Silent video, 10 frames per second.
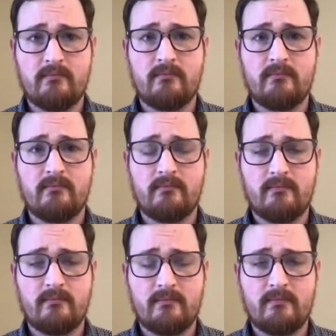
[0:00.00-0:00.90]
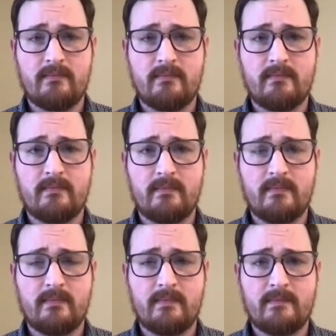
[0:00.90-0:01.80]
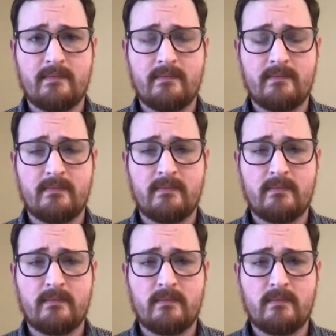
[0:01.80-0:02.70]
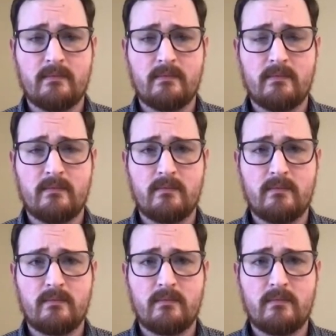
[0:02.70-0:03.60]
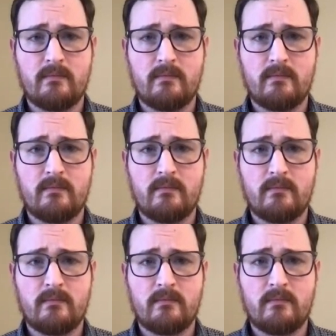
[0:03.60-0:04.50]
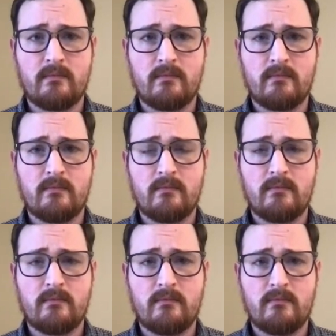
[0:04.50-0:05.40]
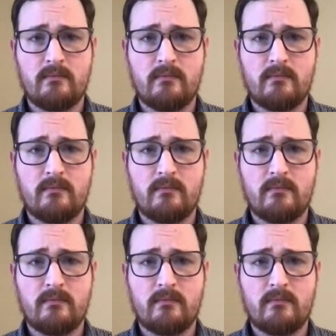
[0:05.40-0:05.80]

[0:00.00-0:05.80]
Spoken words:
(silent)